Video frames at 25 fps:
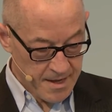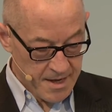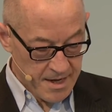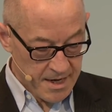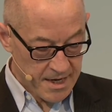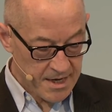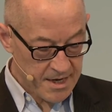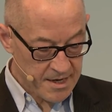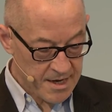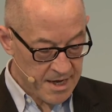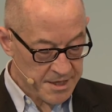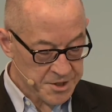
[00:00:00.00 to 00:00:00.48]

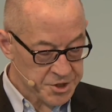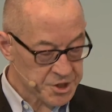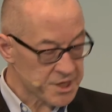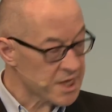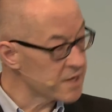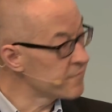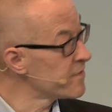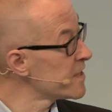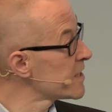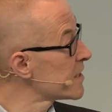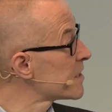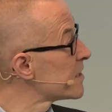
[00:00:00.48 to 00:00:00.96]
In a
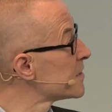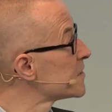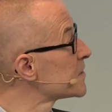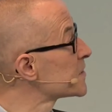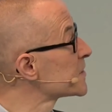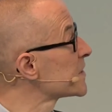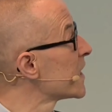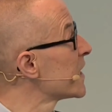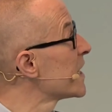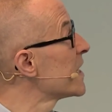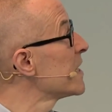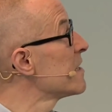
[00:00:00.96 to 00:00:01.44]
nutshell, we can
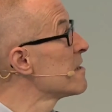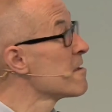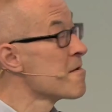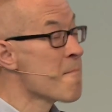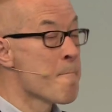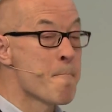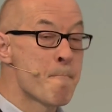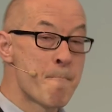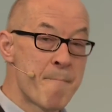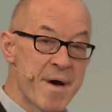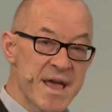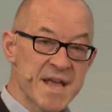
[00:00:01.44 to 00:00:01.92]
say
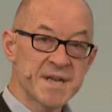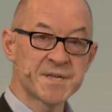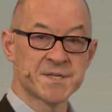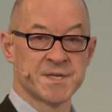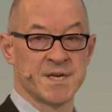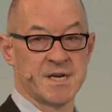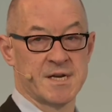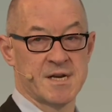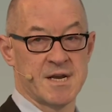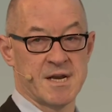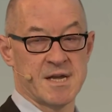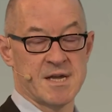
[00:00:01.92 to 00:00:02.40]

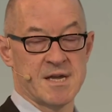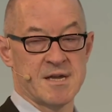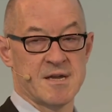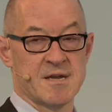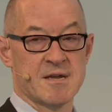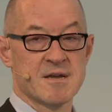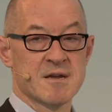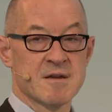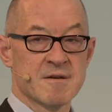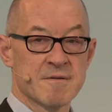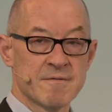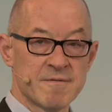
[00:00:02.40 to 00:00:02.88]
basically
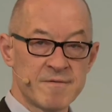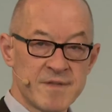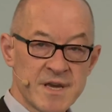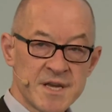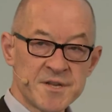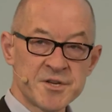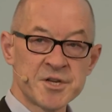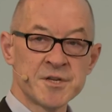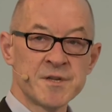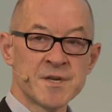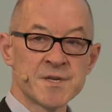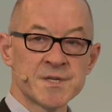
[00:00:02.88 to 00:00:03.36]

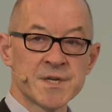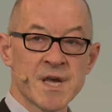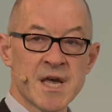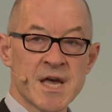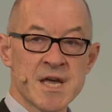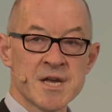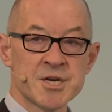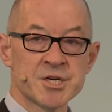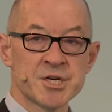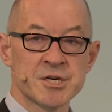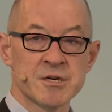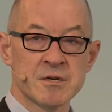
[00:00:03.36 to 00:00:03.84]

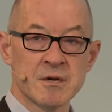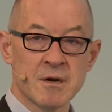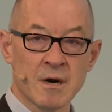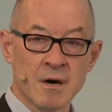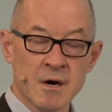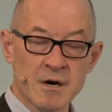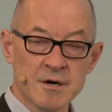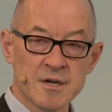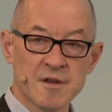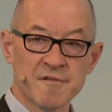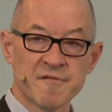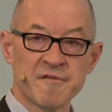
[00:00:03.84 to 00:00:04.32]
digitization,
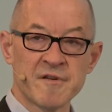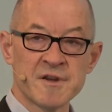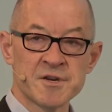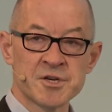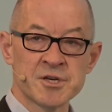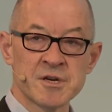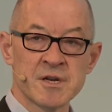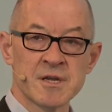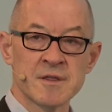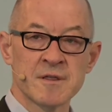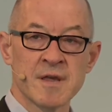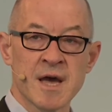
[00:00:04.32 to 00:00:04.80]

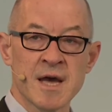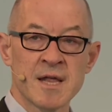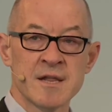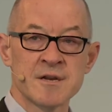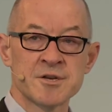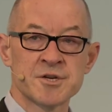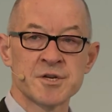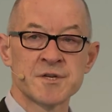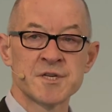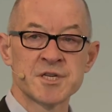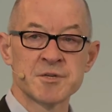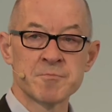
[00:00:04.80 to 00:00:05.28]
artificial
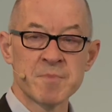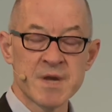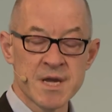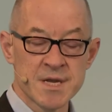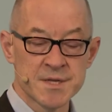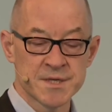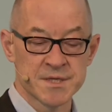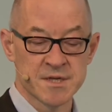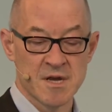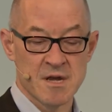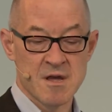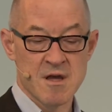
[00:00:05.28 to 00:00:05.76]
intelligence
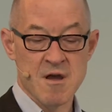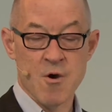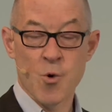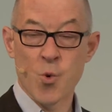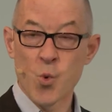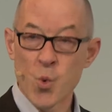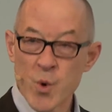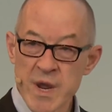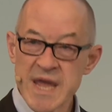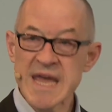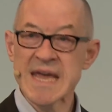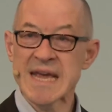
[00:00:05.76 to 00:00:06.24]
means
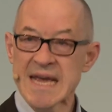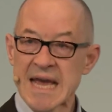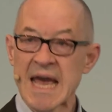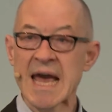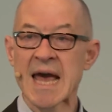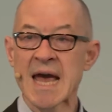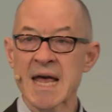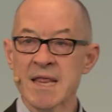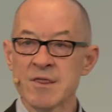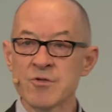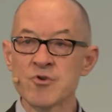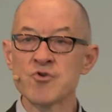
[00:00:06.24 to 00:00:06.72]
we
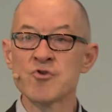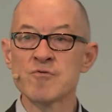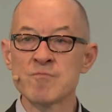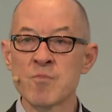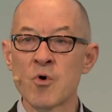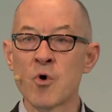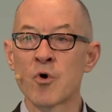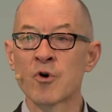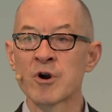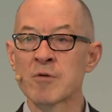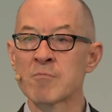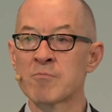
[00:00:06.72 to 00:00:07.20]
can do
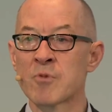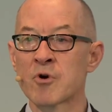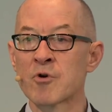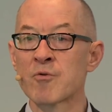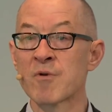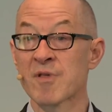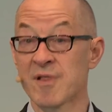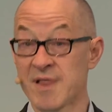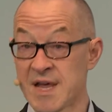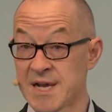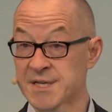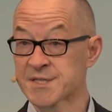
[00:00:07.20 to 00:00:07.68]
more and more
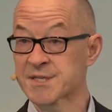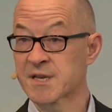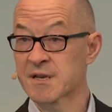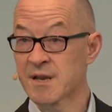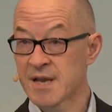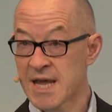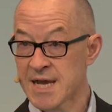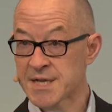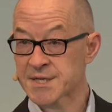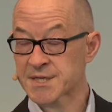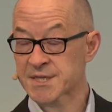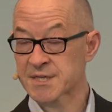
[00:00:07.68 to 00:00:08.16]
with less and
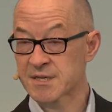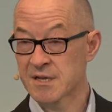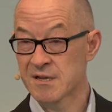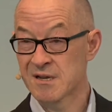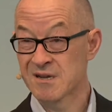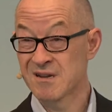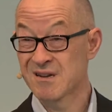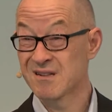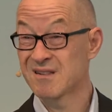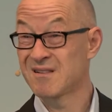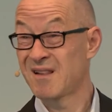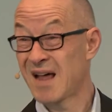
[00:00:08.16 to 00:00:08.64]
less,
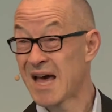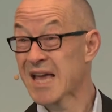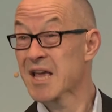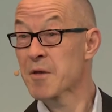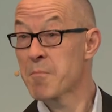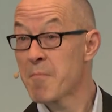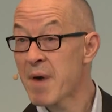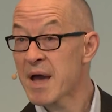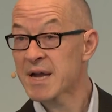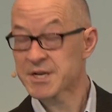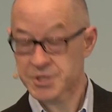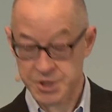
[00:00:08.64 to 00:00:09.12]

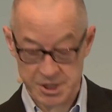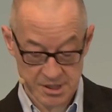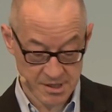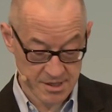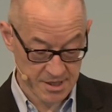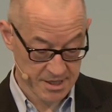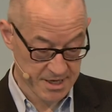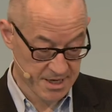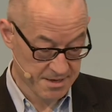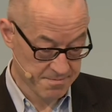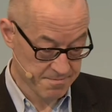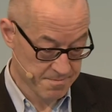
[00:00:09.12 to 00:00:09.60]
like
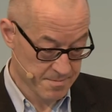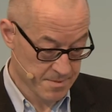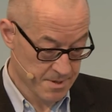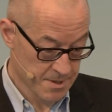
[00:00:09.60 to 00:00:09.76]
magically.